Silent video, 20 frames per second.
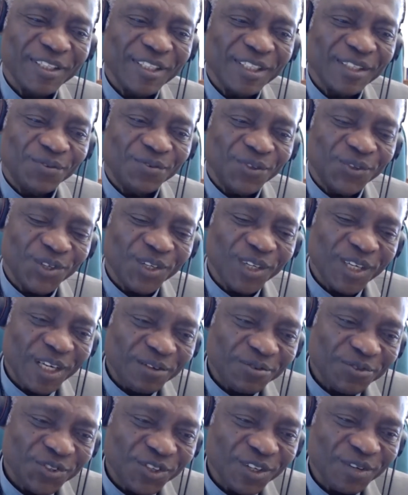we don't have
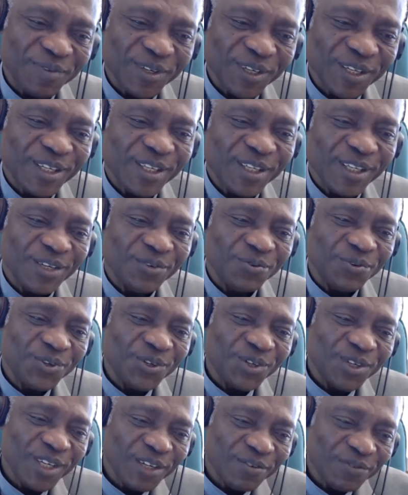summer, and we
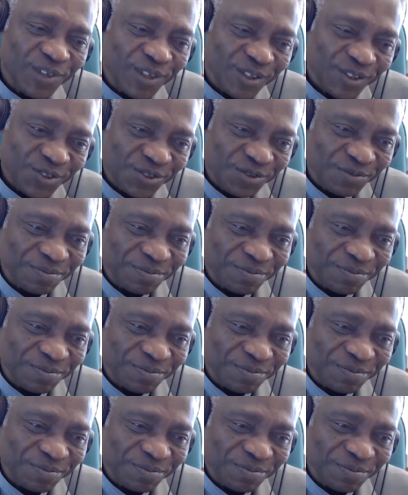don't have autumn.